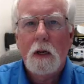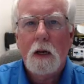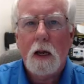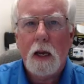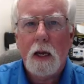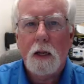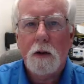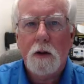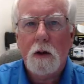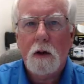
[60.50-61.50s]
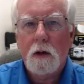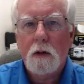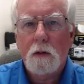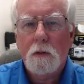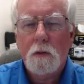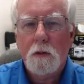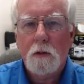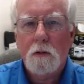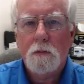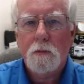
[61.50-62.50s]
and
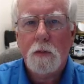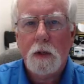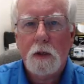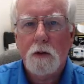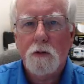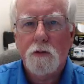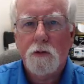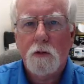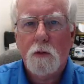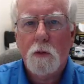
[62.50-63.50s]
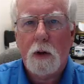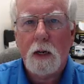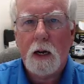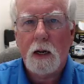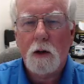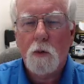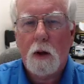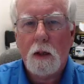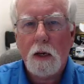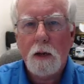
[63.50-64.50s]
is quite high in
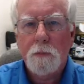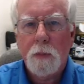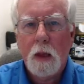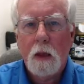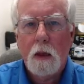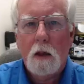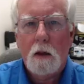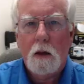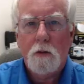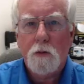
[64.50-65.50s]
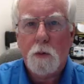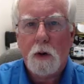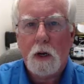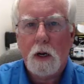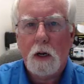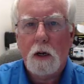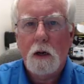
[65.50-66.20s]
quality. If you're working